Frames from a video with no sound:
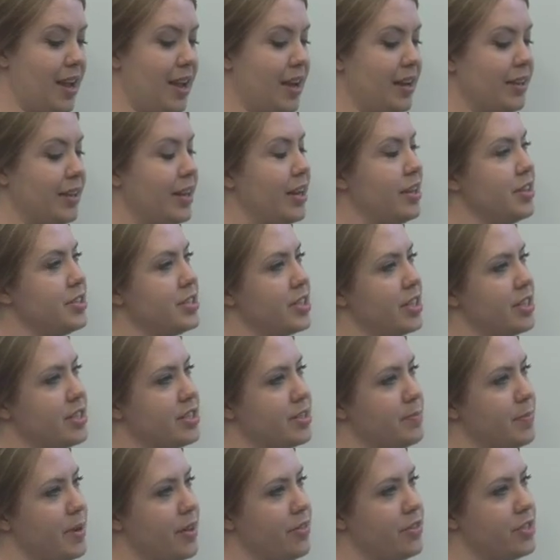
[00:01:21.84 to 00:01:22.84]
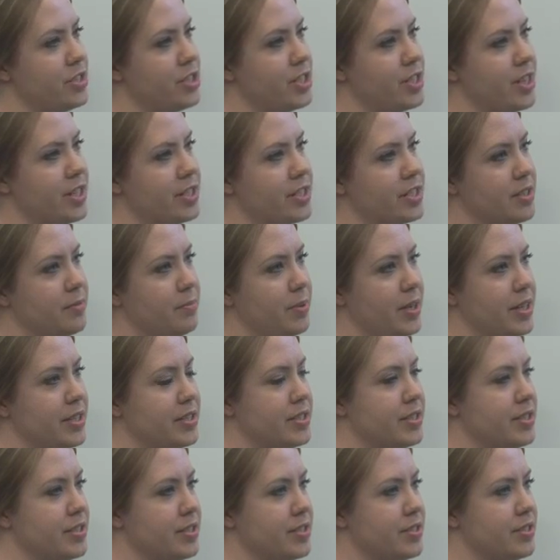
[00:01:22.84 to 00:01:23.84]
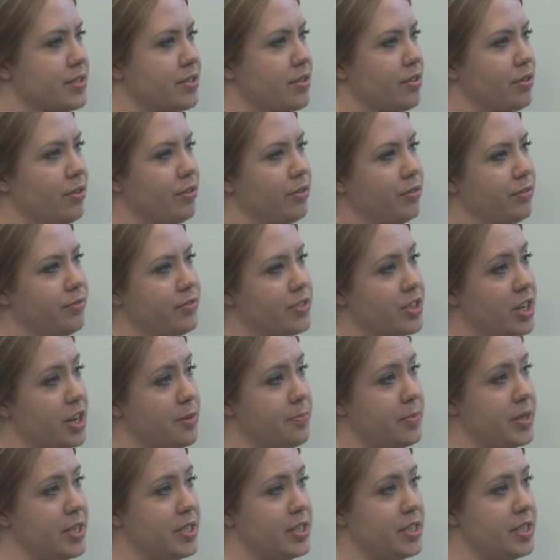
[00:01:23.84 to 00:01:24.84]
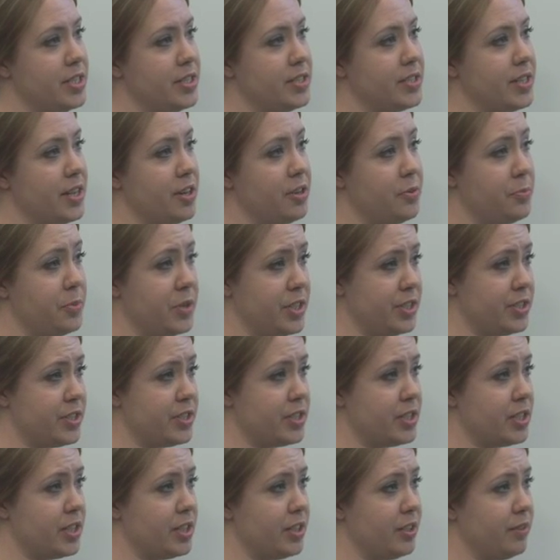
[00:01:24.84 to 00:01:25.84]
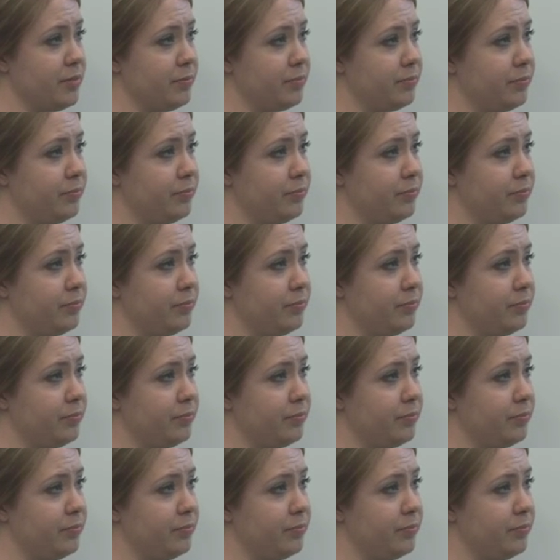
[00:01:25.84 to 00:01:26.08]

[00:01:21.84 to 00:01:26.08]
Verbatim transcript: And can you tell us about the genetic basis of diabetes and obesity?